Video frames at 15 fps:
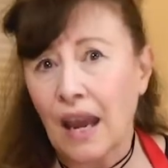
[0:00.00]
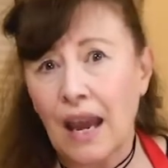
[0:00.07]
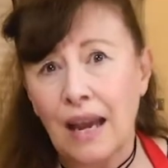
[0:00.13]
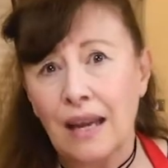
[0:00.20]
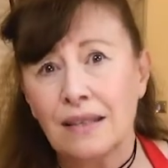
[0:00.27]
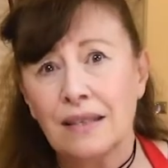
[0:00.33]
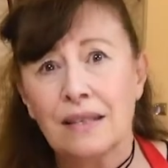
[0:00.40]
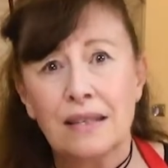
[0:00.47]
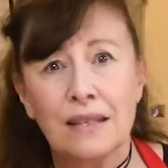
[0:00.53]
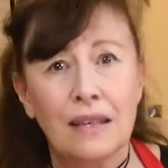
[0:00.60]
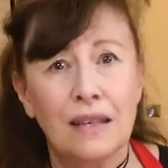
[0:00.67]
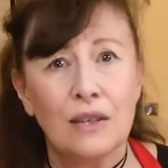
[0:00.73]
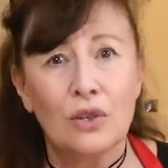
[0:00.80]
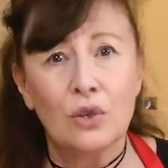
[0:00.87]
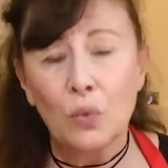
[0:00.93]
and
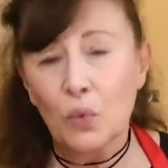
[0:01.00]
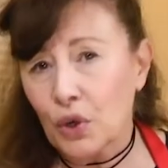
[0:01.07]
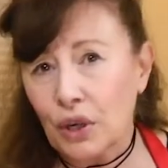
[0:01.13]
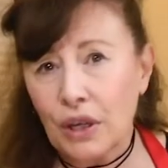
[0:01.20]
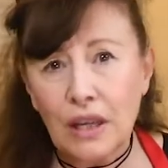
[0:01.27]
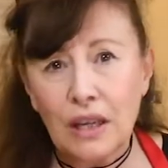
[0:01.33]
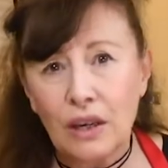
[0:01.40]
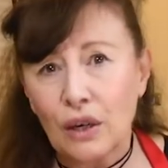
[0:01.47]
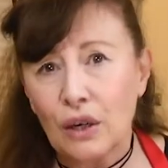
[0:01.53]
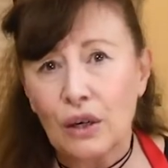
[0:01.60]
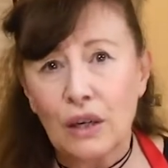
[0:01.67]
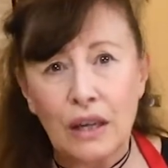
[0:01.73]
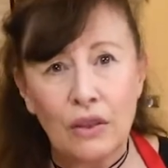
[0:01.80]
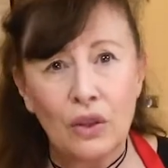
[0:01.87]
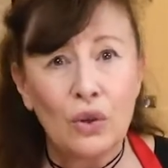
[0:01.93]
since we're here
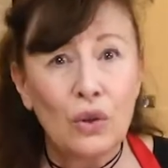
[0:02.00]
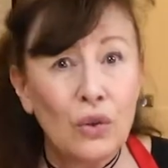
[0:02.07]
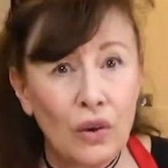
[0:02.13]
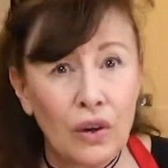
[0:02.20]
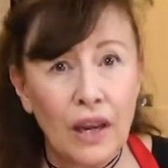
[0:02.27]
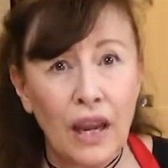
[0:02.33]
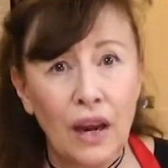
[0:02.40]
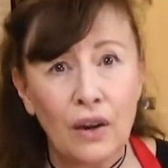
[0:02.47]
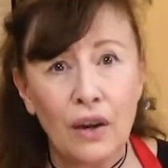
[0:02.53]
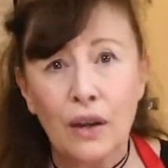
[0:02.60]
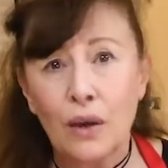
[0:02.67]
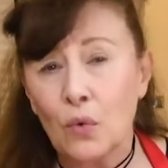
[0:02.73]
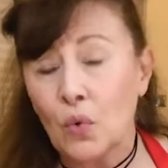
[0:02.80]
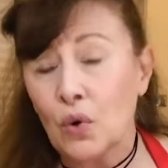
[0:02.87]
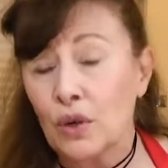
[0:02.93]
in the New York
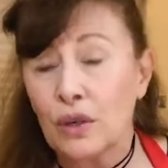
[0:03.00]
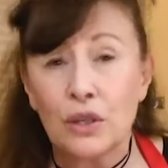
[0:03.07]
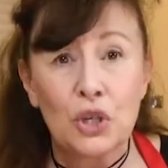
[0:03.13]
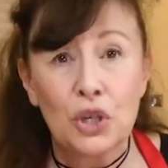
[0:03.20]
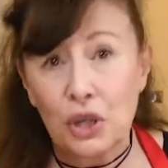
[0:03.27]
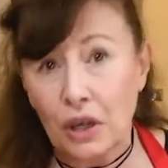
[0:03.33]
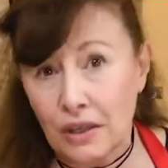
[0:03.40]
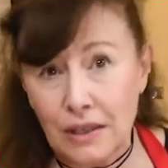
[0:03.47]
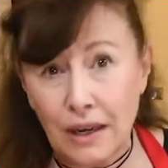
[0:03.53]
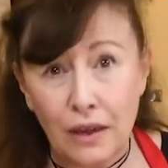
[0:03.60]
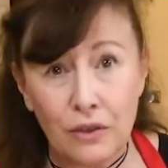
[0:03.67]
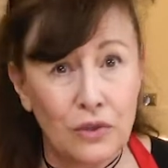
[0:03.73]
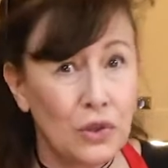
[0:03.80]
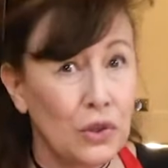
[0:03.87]
area, we're in shutdown.